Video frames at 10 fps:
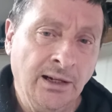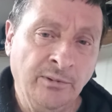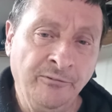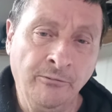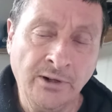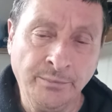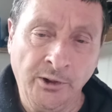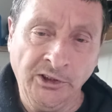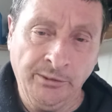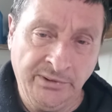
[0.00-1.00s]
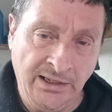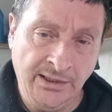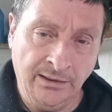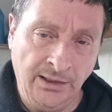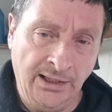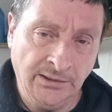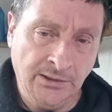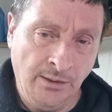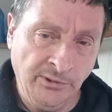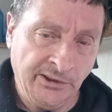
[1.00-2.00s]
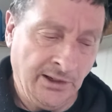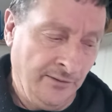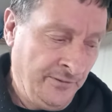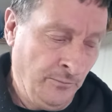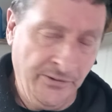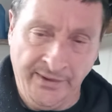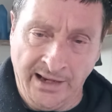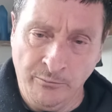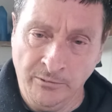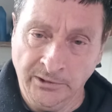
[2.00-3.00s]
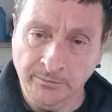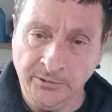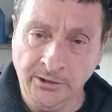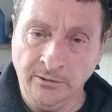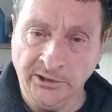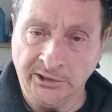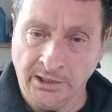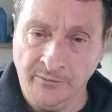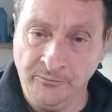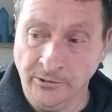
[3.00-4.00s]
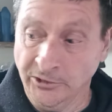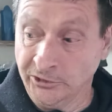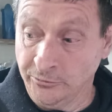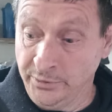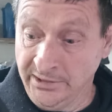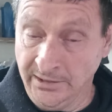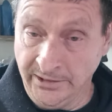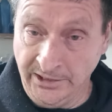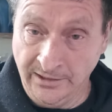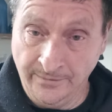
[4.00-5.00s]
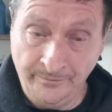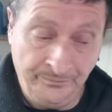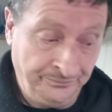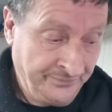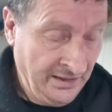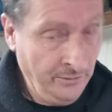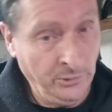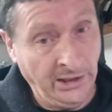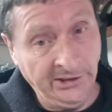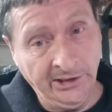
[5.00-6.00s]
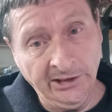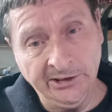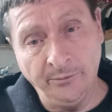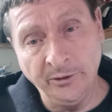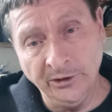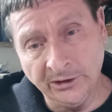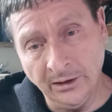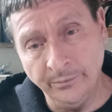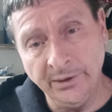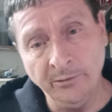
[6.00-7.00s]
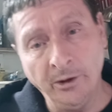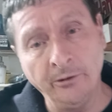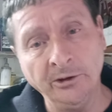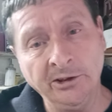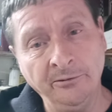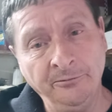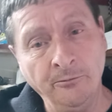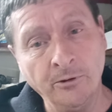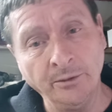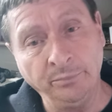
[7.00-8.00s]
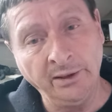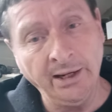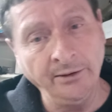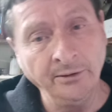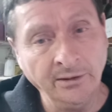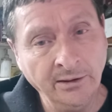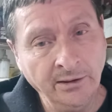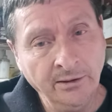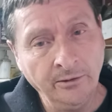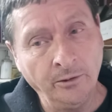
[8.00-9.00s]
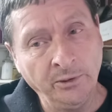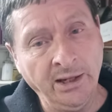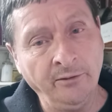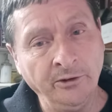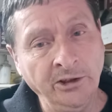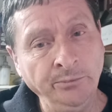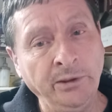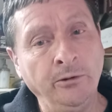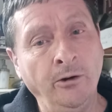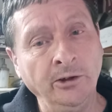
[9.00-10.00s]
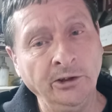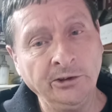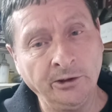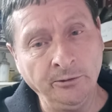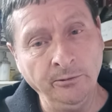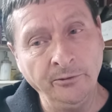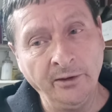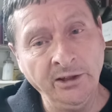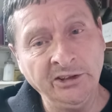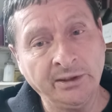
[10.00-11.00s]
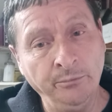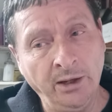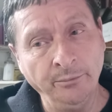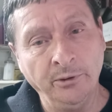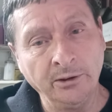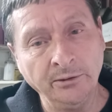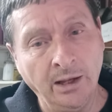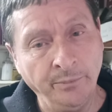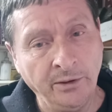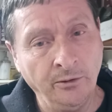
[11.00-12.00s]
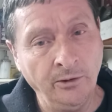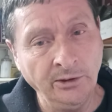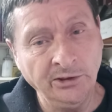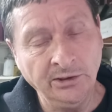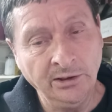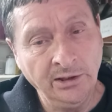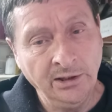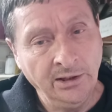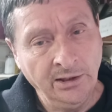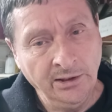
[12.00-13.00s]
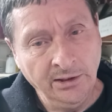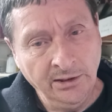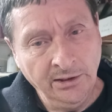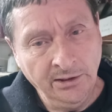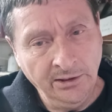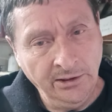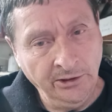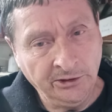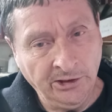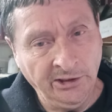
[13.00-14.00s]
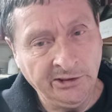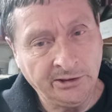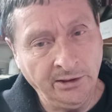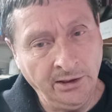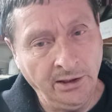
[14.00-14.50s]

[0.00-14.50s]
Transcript: I'm a Ford person. They did a lot of dumb stuff, and one thing I won't do is stick up for stupidity. When I say something, it's going to be whether it's a Ford brand or whatever, it's because it's the truth, at least in my book, not because it's just